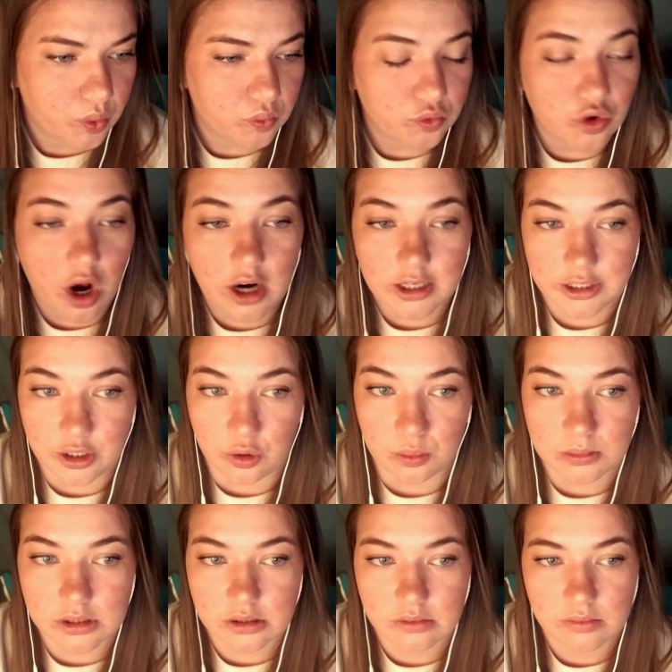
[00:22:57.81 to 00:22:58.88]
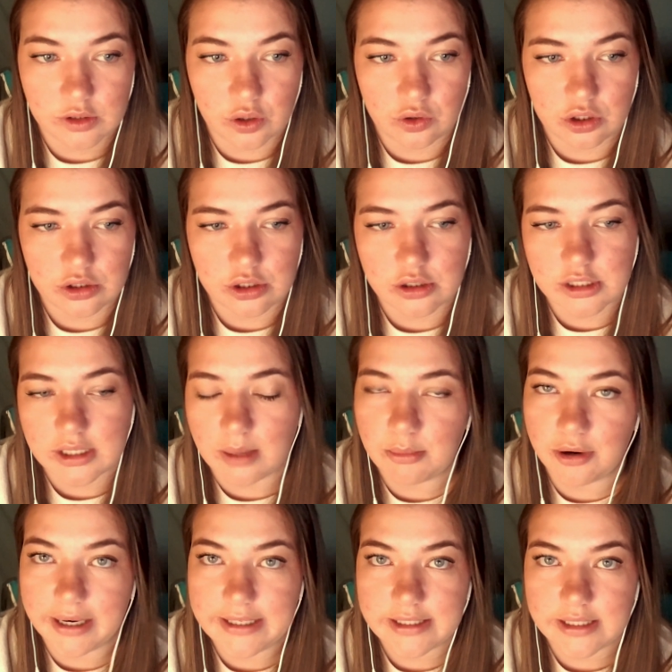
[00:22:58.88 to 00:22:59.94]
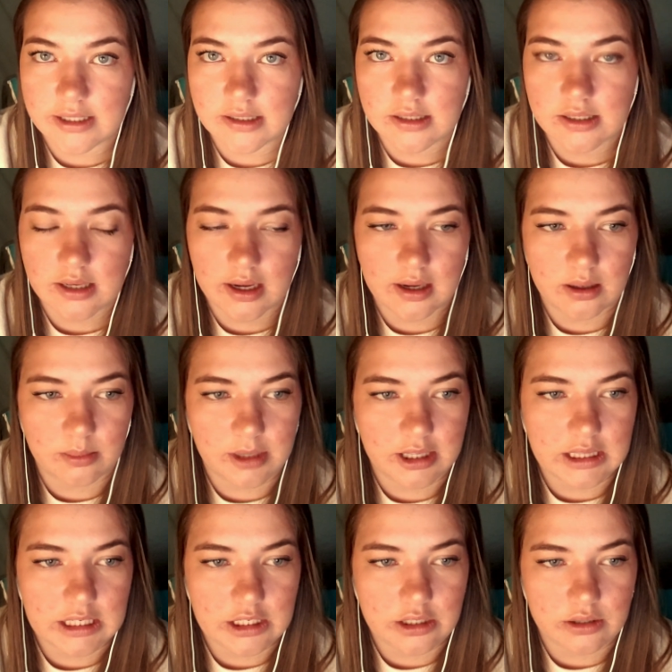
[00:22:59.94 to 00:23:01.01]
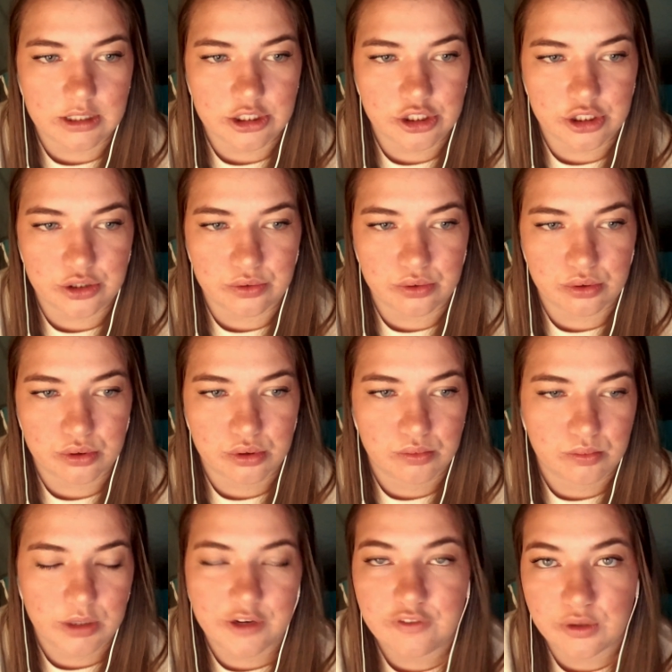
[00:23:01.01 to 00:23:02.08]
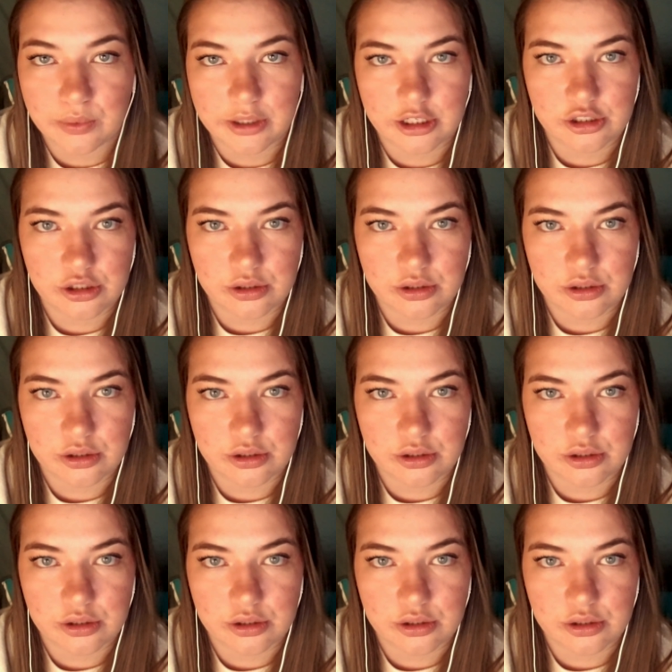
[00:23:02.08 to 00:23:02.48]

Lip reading: rock gnomes. So those are sub races, and then you can choose. If you were to